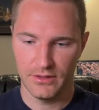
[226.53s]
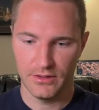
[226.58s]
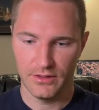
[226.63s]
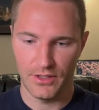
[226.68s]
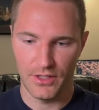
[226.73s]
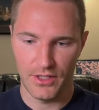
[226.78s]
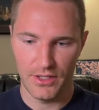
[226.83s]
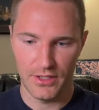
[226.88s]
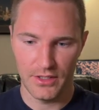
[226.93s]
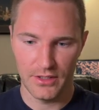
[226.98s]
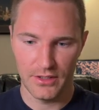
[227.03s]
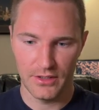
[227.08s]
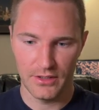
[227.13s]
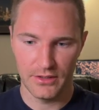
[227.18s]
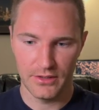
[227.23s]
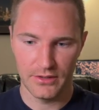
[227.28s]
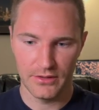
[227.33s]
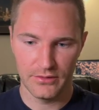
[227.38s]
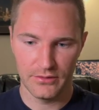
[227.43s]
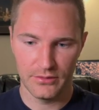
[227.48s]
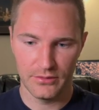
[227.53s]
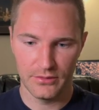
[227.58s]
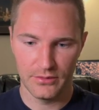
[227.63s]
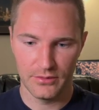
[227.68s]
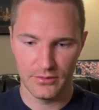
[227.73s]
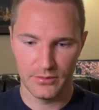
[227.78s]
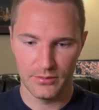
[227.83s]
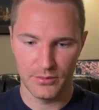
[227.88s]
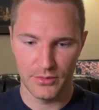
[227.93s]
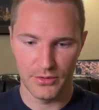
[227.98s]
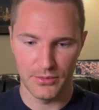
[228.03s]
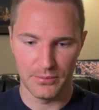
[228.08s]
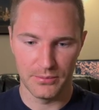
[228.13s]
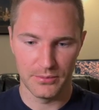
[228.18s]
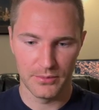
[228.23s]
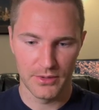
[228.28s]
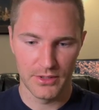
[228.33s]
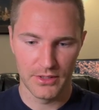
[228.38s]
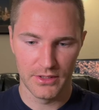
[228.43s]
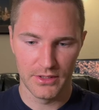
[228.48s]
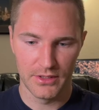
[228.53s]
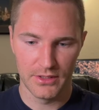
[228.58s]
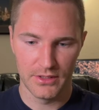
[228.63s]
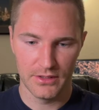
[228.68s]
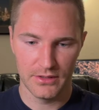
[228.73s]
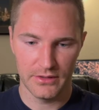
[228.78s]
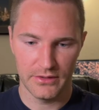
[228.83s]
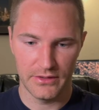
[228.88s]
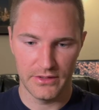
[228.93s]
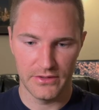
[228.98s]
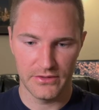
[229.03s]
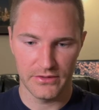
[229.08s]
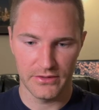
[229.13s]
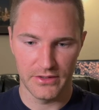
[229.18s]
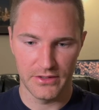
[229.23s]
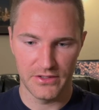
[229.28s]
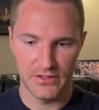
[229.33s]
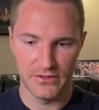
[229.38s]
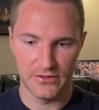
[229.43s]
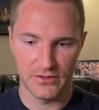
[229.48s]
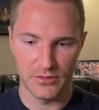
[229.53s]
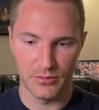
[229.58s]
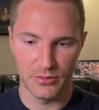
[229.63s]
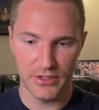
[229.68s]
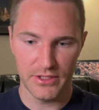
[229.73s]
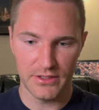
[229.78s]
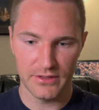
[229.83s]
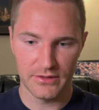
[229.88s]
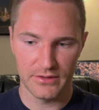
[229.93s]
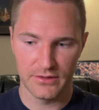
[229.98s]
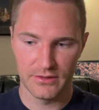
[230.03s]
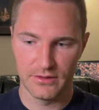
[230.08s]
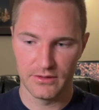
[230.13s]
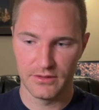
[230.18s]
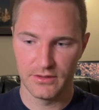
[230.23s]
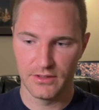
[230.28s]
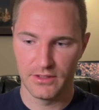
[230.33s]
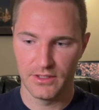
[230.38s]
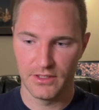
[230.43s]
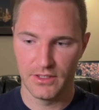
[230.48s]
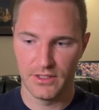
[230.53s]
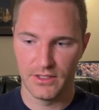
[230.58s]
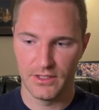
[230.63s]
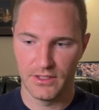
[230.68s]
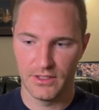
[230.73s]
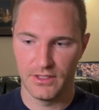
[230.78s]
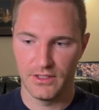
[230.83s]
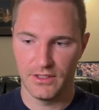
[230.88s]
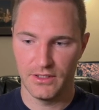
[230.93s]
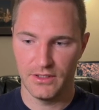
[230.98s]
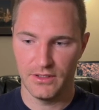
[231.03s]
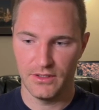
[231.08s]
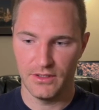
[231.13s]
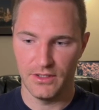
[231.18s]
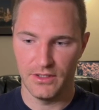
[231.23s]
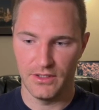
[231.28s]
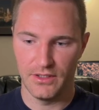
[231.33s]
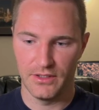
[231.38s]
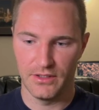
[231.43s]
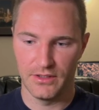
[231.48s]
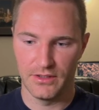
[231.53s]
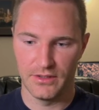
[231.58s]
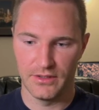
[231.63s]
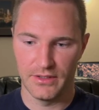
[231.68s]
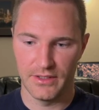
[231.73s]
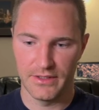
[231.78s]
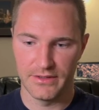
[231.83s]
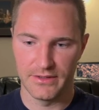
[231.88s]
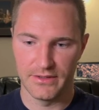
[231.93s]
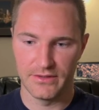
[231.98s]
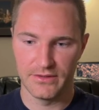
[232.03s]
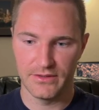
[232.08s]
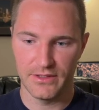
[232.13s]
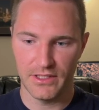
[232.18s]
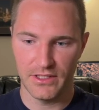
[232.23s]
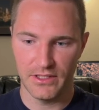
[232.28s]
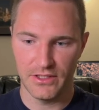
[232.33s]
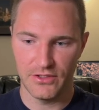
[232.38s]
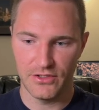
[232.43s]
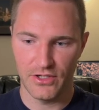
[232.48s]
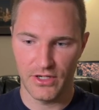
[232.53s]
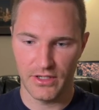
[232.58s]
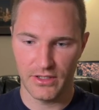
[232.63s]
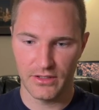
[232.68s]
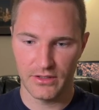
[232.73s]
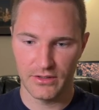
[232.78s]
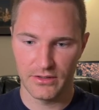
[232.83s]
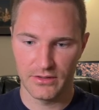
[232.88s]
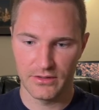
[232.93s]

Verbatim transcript: And boom. The installation is complete, and as a sanity check,